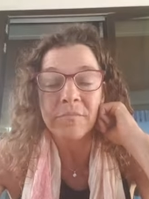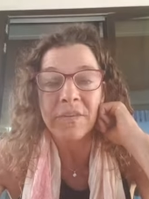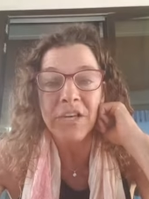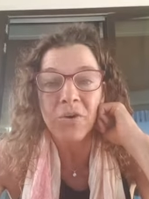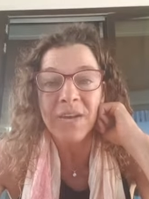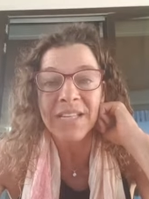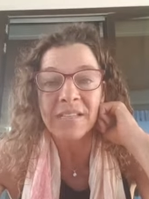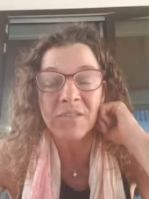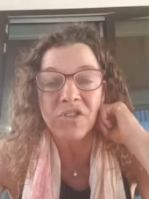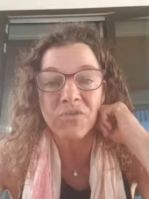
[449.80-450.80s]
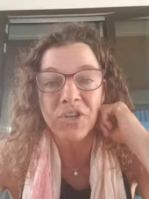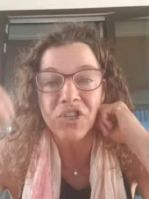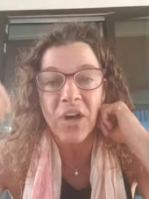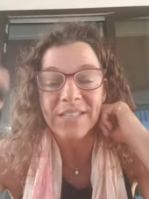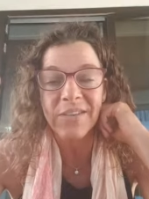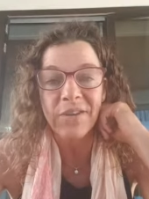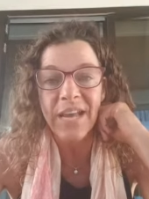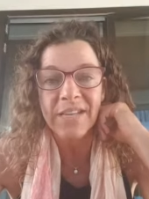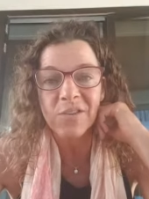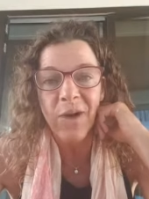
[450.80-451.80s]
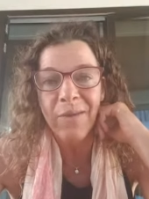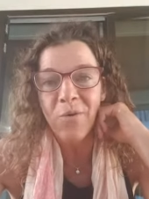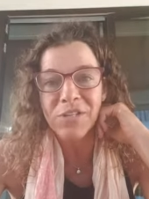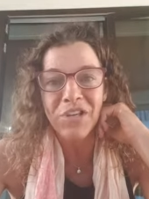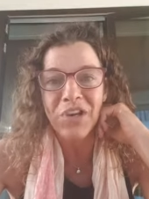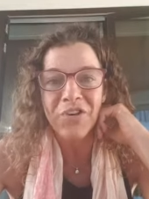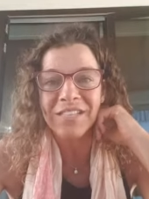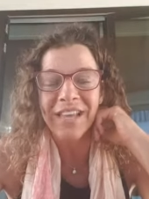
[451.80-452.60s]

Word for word: you know, insulin syringe shots every day. So I'm always curious.